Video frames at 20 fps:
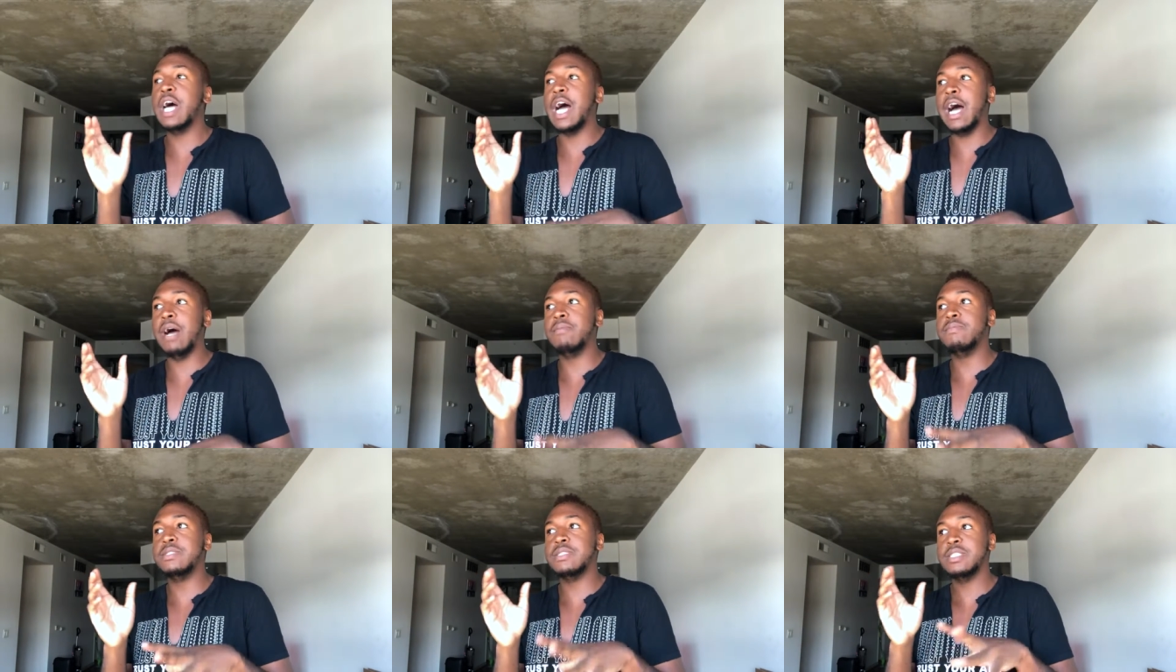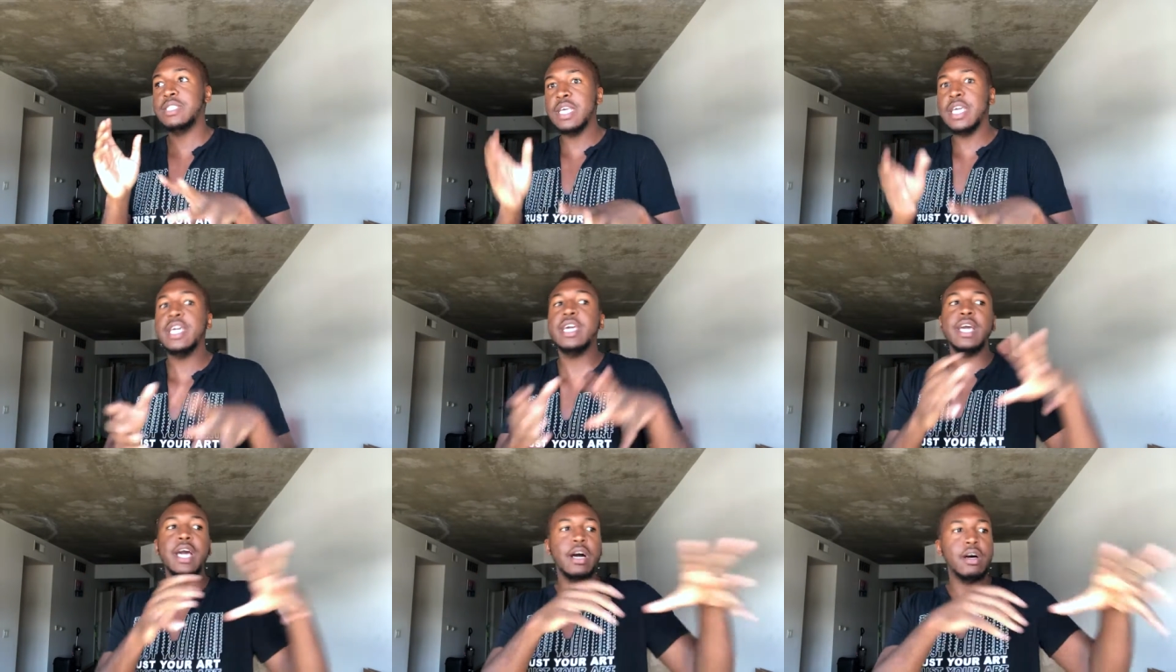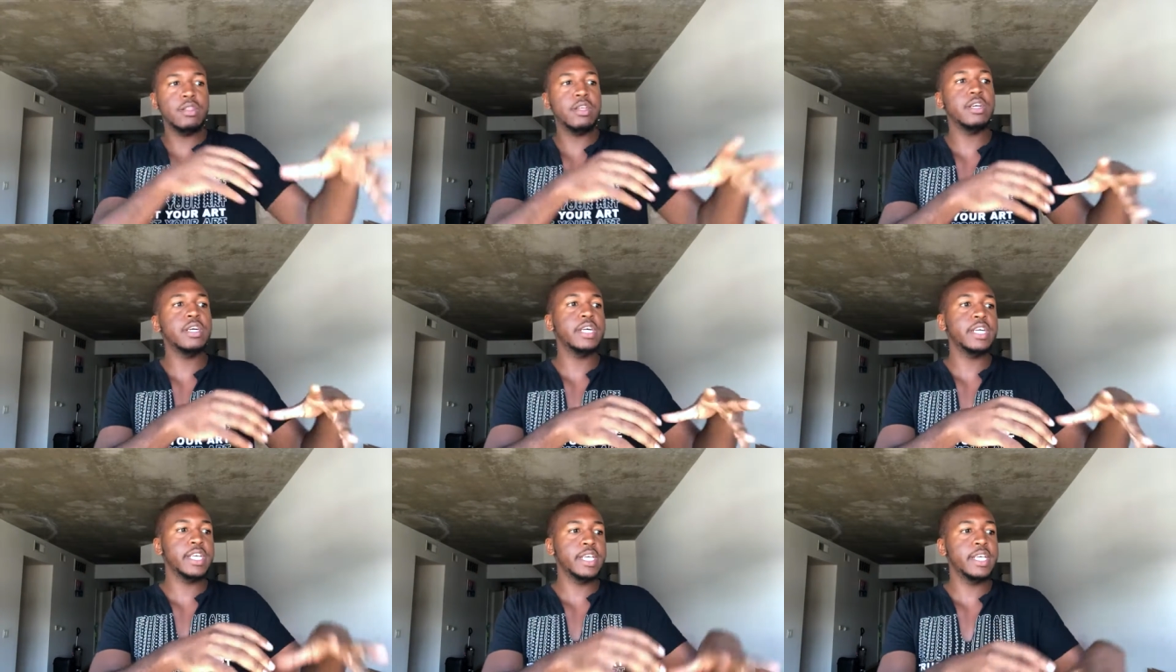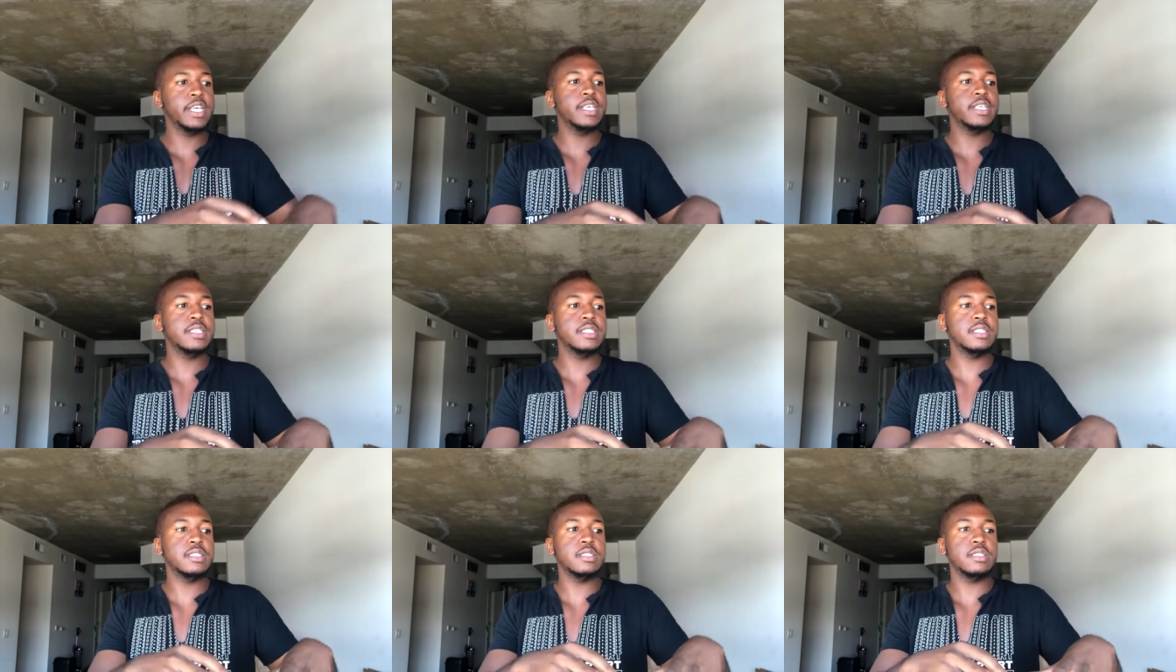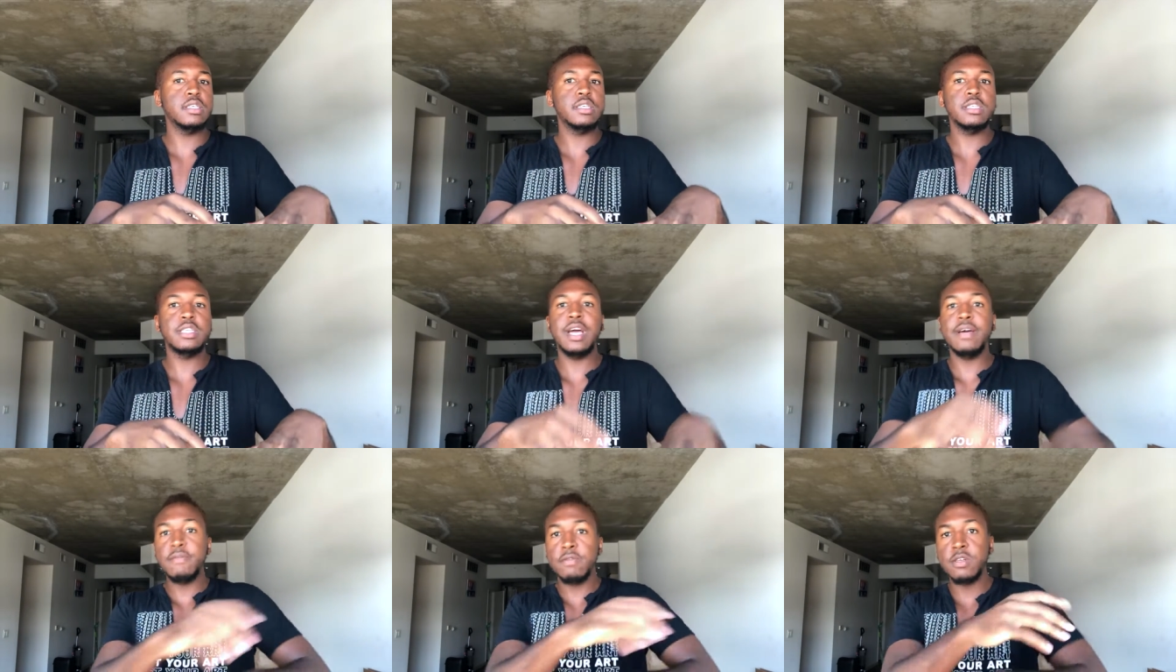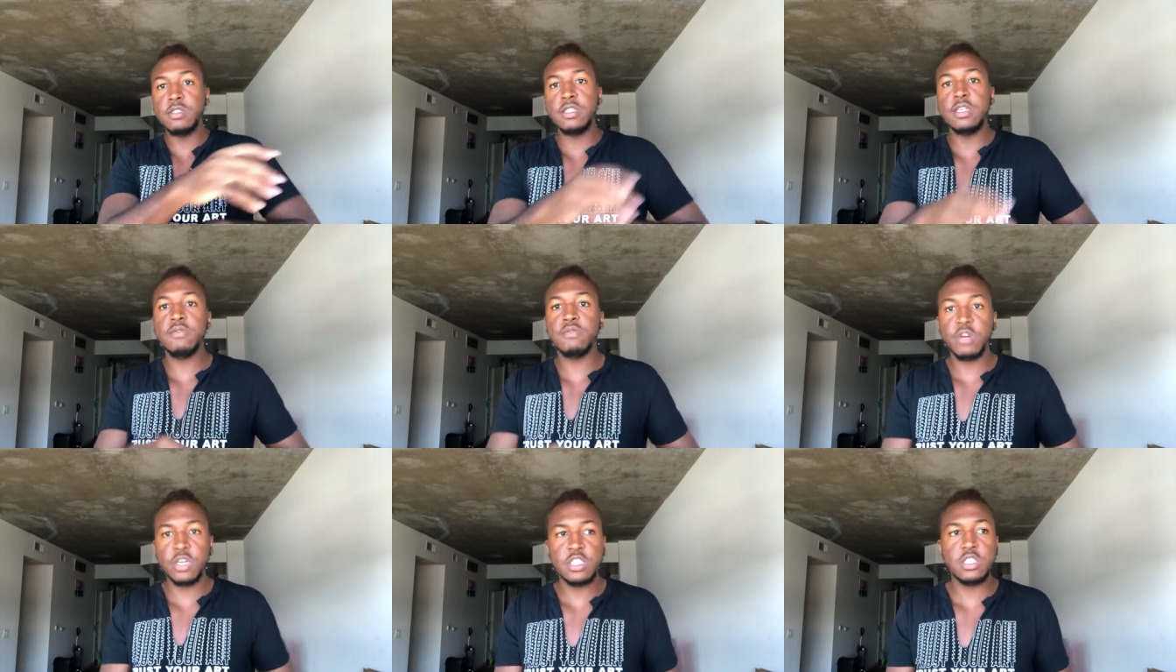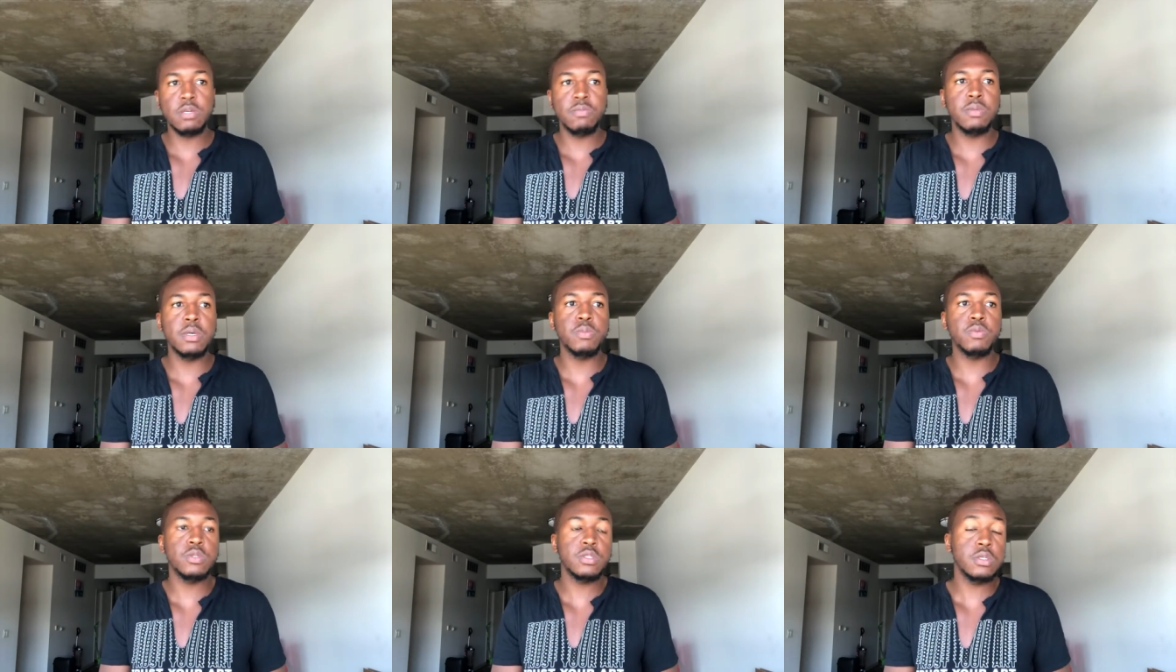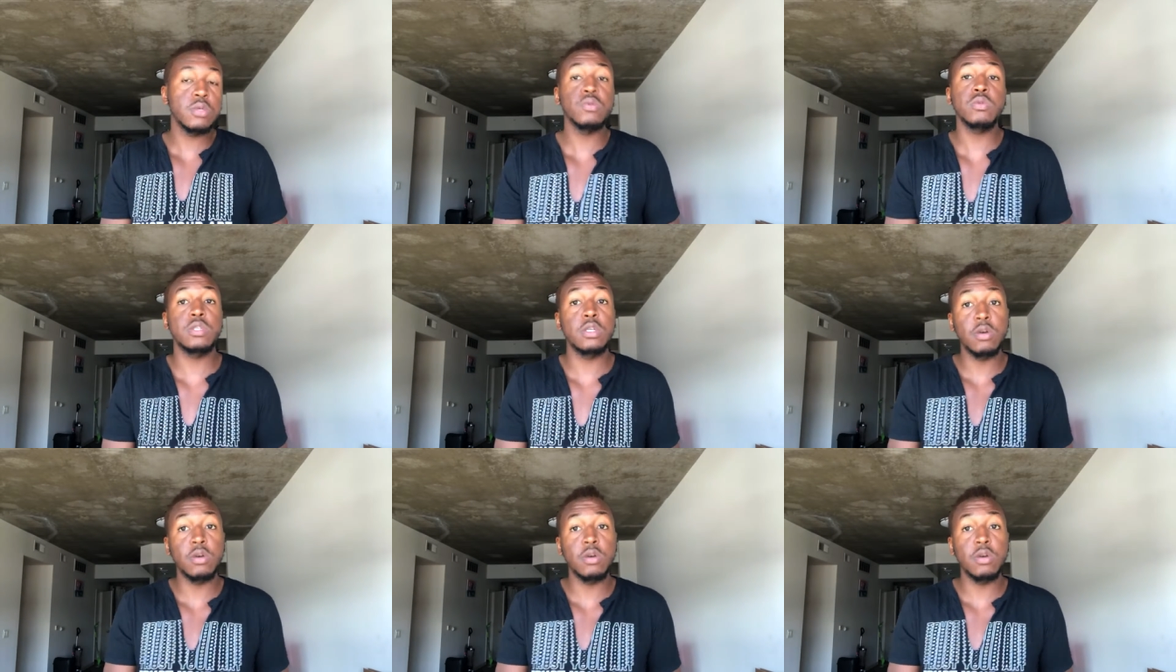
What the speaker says: I'm seeing how there is diversity of Christian people too.